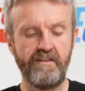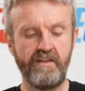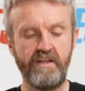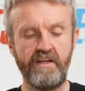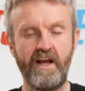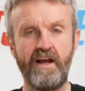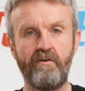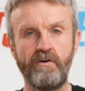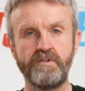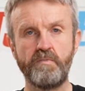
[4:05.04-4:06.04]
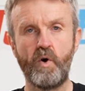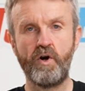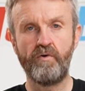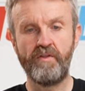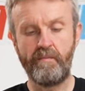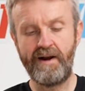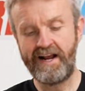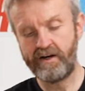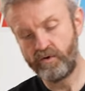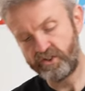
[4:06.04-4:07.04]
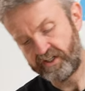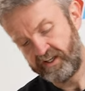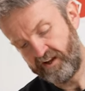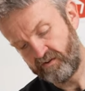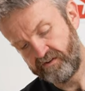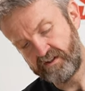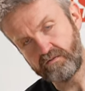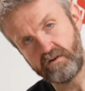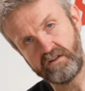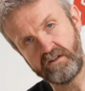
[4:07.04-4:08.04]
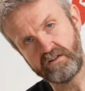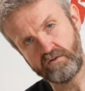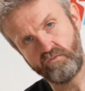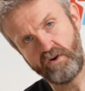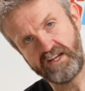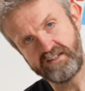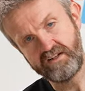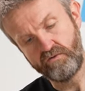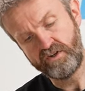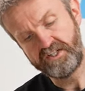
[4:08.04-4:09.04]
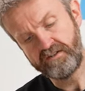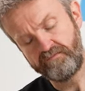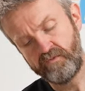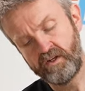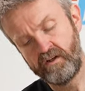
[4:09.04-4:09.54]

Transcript: The aero spoiler at the back, which again on this one is a red iridium,